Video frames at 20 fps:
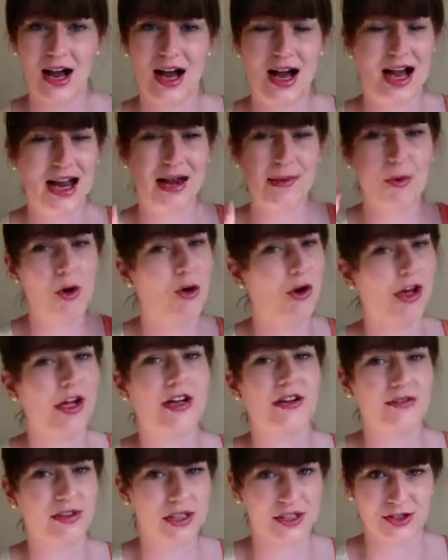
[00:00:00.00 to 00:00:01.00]
I am all
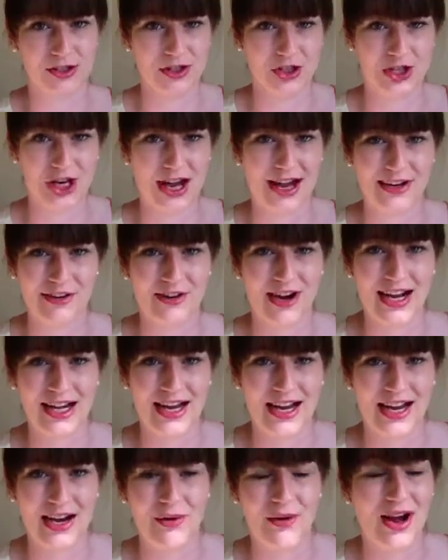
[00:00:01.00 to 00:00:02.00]
over the sunshine right
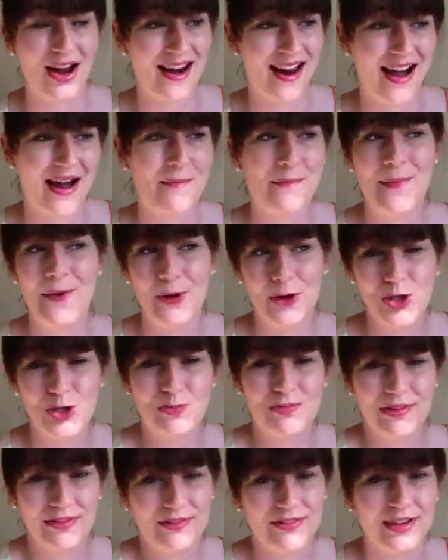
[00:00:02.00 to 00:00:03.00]
now, and I
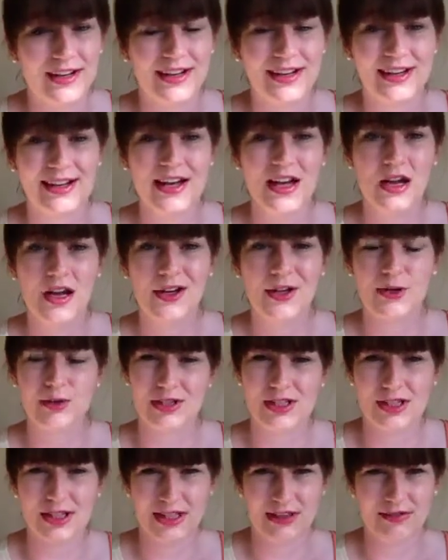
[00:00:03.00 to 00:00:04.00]
much prefer
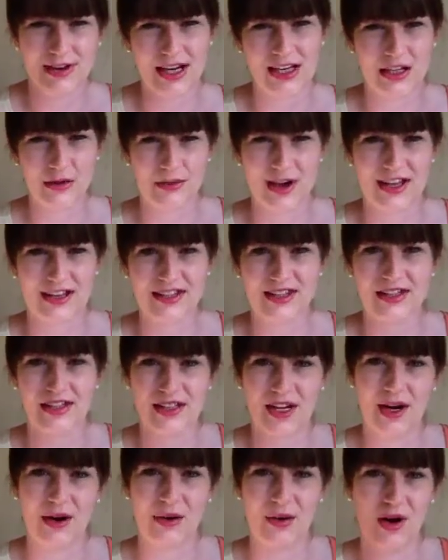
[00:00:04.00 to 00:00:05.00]
drizzly rainy weather,
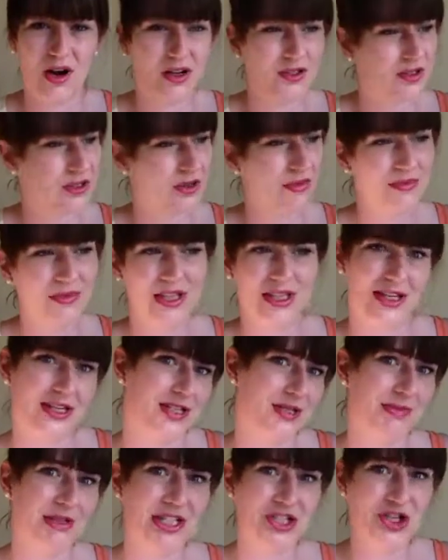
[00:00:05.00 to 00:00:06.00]
so something
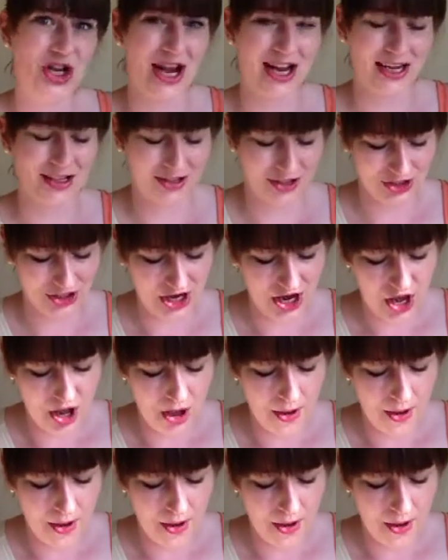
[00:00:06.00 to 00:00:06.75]
in me's changed.